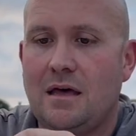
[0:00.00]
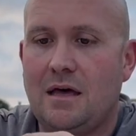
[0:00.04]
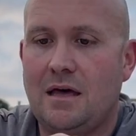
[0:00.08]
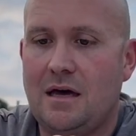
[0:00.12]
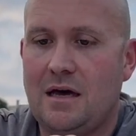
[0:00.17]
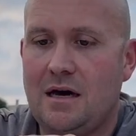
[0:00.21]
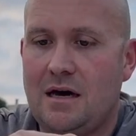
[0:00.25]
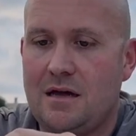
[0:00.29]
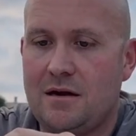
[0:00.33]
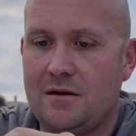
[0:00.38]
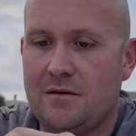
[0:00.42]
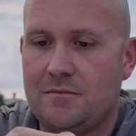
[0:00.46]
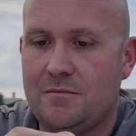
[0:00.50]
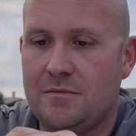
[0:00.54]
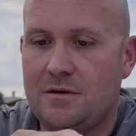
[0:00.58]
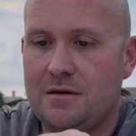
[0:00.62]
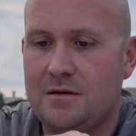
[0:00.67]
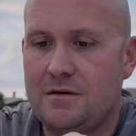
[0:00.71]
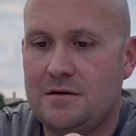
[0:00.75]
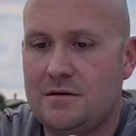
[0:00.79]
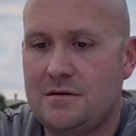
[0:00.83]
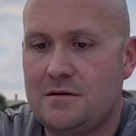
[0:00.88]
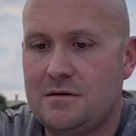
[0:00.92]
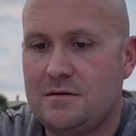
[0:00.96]
item
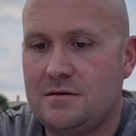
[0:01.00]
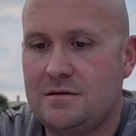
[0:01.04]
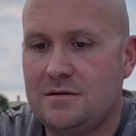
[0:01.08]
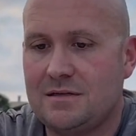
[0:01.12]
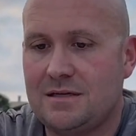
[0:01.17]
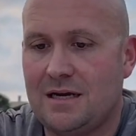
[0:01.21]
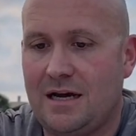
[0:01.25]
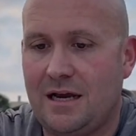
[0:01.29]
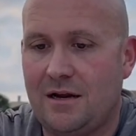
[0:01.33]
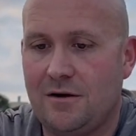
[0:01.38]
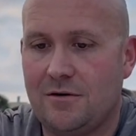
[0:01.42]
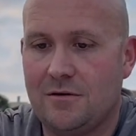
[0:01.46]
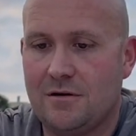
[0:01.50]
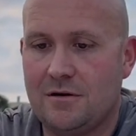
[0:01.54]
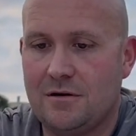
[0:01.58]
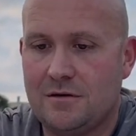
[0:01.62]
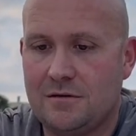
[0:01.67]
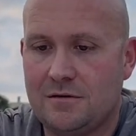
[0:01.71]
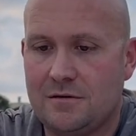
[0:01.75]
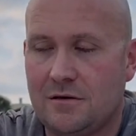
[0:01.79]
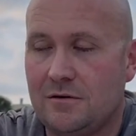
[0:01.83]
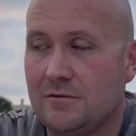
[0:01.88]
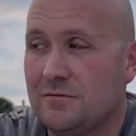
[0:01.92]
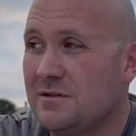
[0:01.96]
tighter,
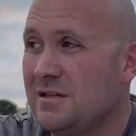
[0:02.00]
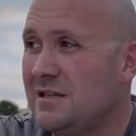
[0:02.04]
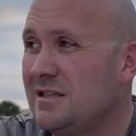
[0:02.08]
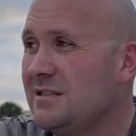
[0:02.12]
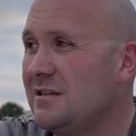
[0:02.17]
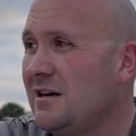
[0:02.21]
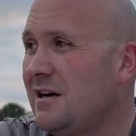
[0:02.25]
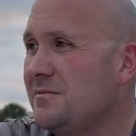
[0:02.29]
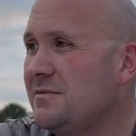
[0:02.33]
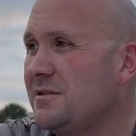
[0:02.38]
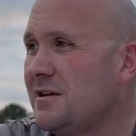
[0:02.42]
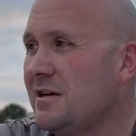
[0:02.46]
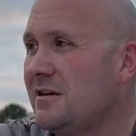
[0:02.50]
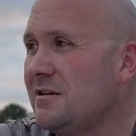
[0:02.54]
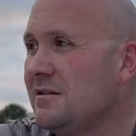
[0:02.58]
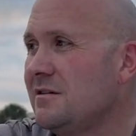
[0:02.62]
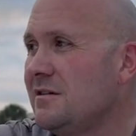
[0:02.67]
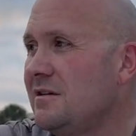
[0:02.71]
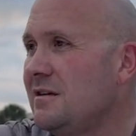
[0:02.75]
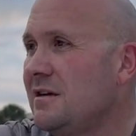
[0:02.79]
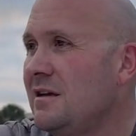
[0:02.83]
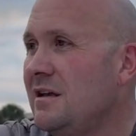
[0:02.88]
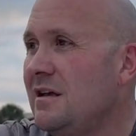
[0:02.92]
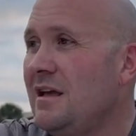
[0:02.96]
the whole T-top tighter.
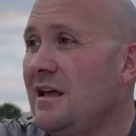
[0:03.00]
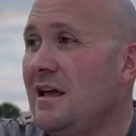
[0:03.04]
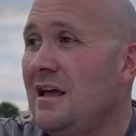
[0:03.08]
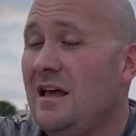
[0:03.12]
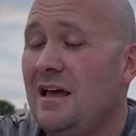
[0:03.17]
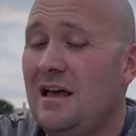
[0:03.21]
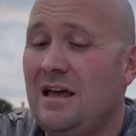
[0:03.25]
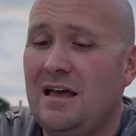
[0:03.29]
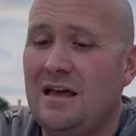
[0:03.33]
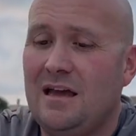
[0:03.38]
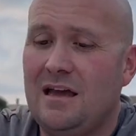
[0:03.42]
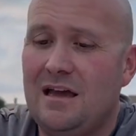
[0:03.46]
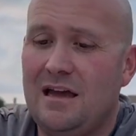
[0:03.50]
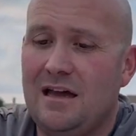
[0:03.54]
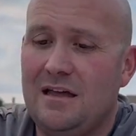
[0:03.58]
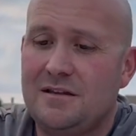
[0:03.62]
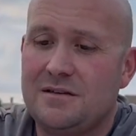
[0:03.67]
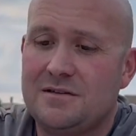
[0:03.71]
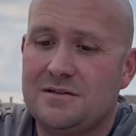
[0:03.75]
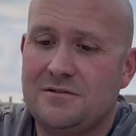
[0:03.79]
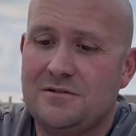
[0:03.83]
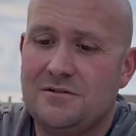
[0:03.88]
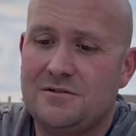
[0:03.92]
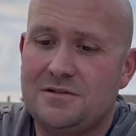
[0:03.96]
And
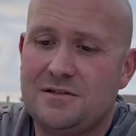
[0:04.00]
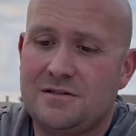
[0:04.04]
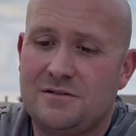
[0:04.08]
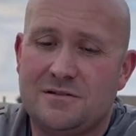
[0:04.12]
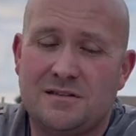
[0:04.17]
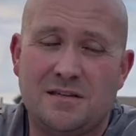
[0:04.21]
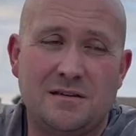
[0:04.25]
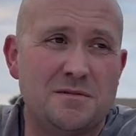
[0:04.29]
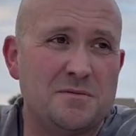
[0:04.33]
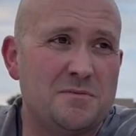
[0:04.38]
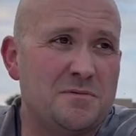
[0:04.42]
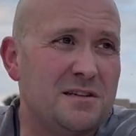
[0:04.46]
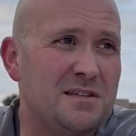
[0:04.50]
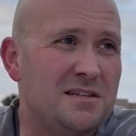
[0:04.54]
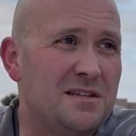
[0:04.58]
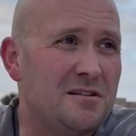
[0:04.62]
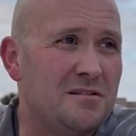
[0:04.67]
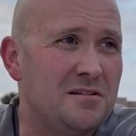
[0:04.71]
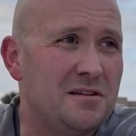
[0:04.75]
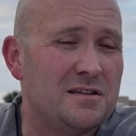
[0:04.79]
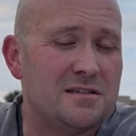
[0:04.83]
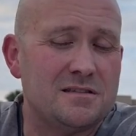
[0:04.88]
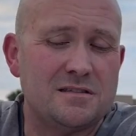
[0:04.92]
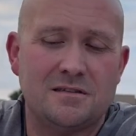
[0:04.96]
this screw still seems pretty
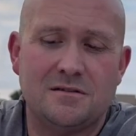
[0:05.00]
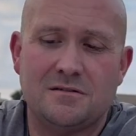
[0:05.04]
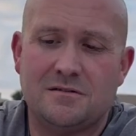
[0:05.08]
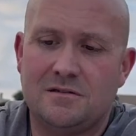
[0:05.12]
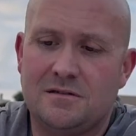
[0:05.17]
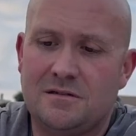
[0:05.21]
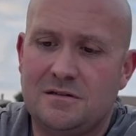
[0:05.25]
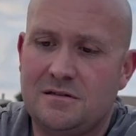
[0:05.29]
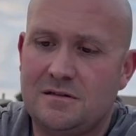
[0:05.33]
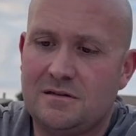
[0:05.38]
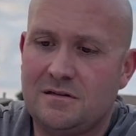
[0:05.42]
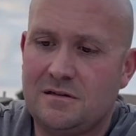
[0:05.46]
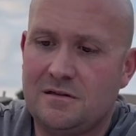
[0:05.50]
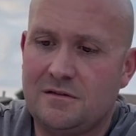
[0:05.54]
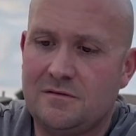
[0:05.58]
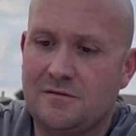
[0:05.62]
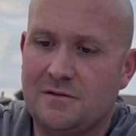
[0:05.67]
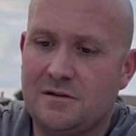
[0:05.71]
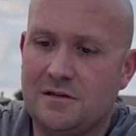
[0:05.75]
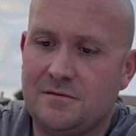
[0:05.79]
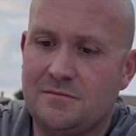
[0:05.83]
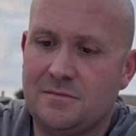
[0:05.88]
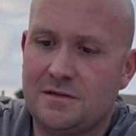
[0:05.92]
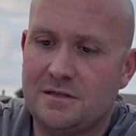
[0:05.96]
dirty, so y'all
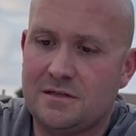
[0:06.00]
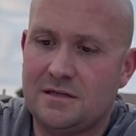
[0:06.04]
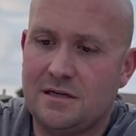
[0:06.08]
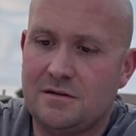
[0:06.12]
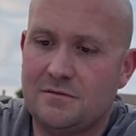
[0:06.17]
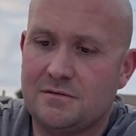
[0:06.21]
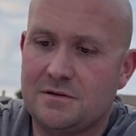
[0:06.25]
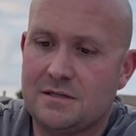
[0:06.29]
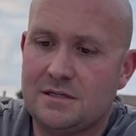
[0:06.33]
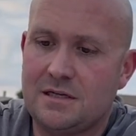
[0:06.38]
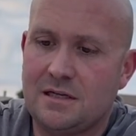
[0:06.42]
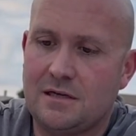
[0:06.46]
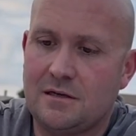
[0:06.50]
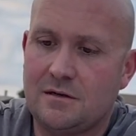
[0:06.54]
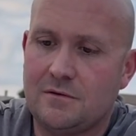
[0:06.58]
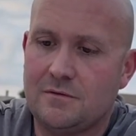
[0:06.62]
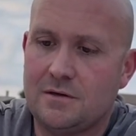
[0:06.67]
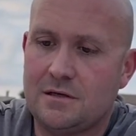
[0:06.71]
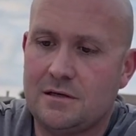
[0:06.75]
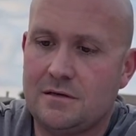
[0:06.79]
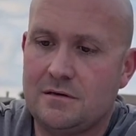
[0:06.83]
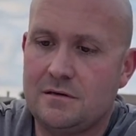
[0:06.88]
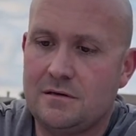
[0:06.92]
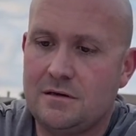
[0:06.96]
forgive me, I know it's taking a
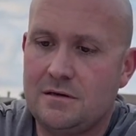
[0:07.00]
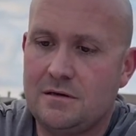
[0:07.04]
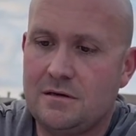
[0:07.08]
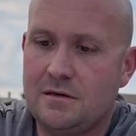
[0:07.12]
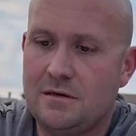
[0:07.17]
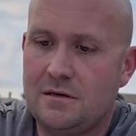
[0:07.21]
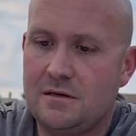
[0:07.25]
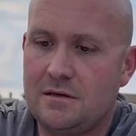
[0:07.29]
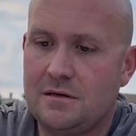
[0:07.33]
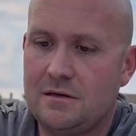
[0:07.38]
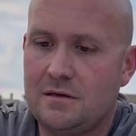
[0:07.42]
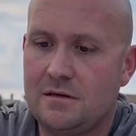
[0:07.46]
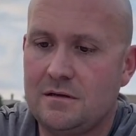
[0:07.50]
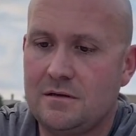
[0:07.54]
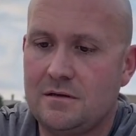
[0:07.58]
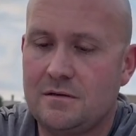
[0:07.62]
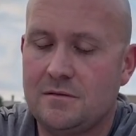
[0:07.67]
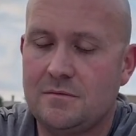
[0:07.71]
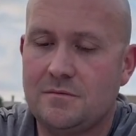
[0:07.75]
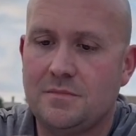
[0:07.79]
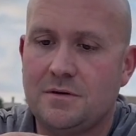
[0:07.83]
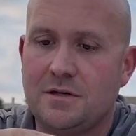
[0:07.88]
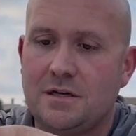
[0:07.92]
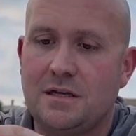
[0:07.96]
while.
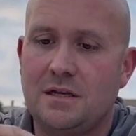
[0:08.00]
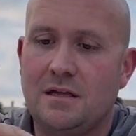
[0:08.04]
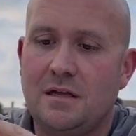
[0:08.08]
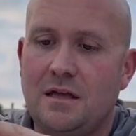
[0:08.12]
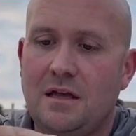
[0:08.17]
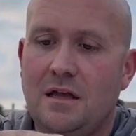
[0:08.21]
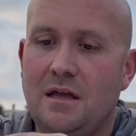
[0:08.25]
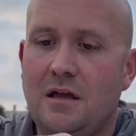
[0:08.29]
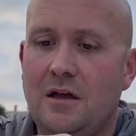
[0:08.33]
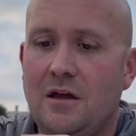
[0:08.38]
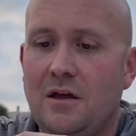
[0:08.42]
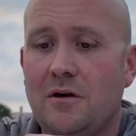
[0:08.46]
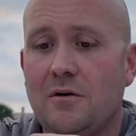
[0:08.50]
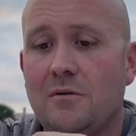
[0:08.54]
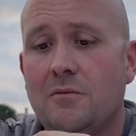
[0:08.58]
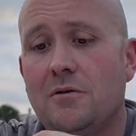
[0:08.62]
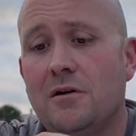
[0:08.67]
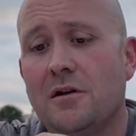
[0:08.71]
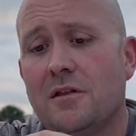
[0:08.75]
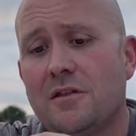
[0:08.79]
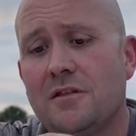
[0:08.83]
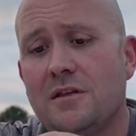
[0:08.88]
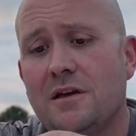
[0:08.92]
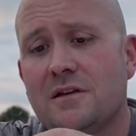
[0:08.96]
But
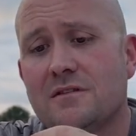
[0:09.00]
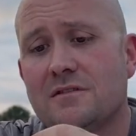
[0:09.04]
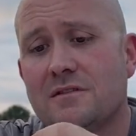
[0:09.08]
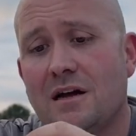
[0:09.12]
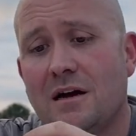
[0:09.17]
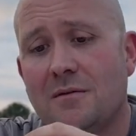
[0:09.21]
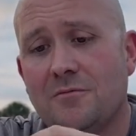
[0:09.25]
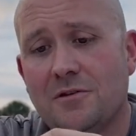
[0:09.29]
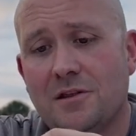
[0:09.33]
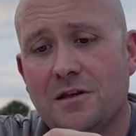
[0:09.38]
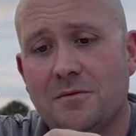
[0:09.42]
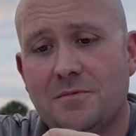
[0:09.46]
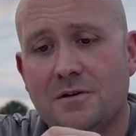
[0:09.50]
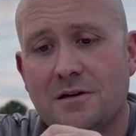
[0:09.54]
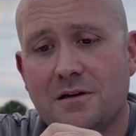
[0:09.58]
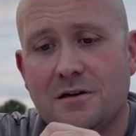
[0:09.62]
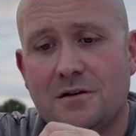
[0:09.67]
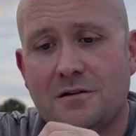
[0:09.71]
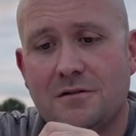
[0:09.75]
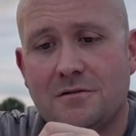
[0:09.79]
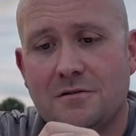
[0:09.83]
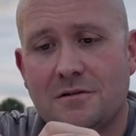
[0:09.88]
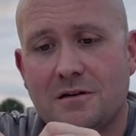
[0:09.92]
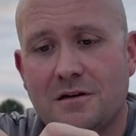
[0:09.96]
one of the things that I'm really big
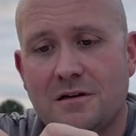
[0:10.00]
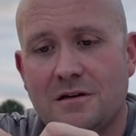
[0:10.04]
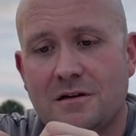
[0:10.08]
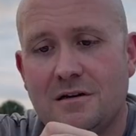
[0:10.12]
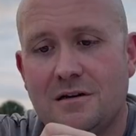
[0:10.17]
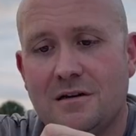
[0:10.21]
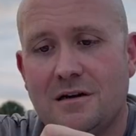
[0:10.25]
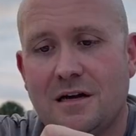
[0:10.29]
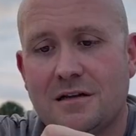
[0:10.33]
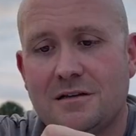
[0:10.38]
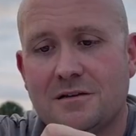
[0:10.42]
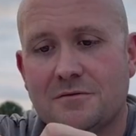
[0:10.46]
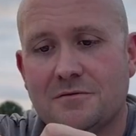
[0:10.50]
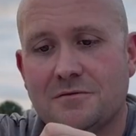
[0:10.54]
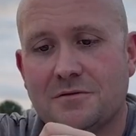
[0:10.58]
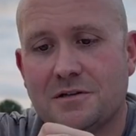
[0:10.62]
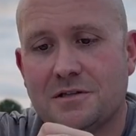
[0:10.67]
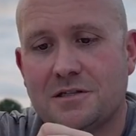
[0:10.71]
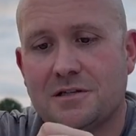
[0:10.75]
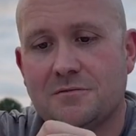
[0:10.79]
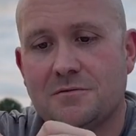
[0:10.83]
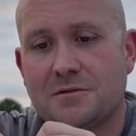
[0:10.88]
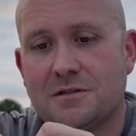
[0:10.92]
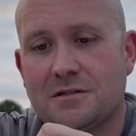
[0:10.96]
on, I told
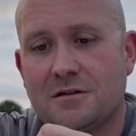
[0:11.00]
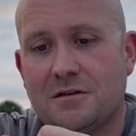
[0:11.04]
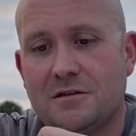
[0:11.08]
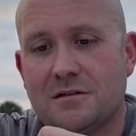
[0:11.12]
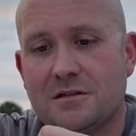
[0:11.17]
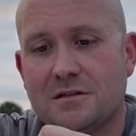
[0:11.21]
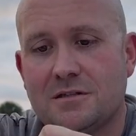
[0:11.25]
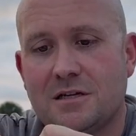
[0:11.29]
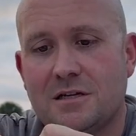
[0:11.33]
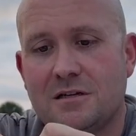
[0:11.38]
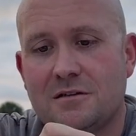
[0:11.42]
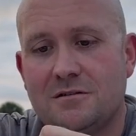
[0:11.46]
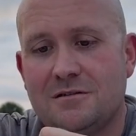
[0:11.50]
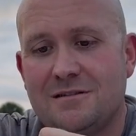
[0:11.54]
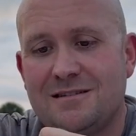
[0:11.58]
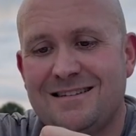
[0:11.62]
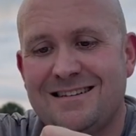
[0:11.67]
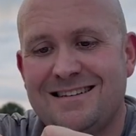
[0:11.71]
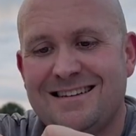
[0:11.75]
Tristan when we started the channel,